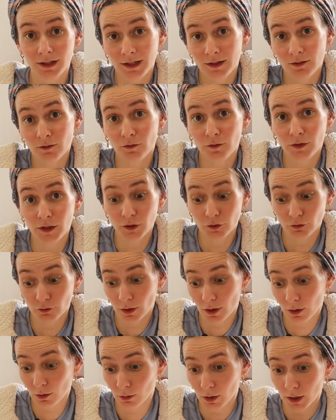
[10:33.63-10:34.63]
in
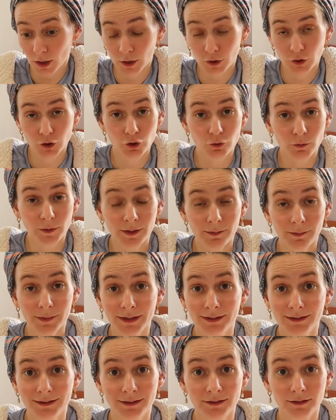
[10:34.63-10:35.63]
vitro
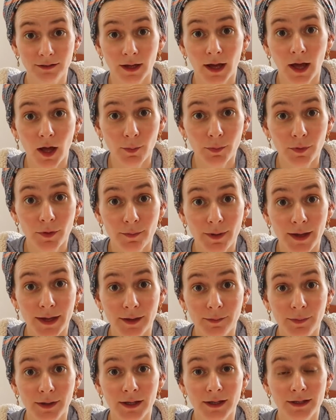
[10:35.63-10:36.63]
treatment to help the
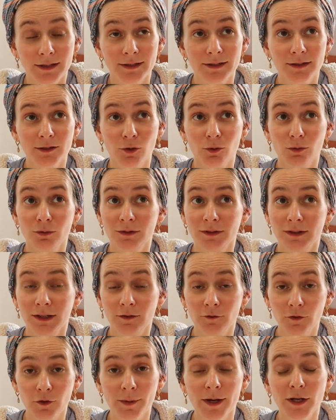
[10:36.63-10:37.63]
baby, so the
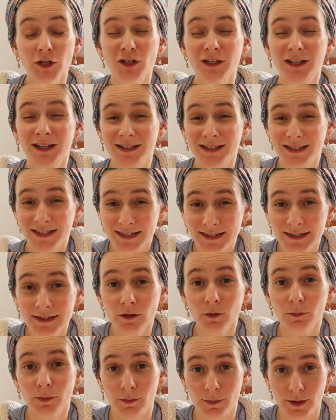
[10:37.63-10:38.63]
information can
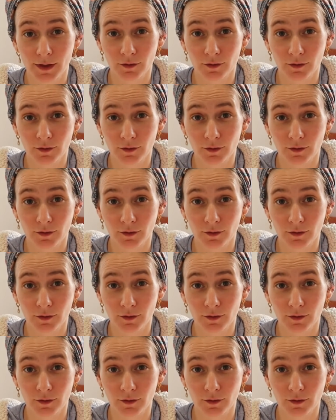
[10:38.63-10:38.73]
still be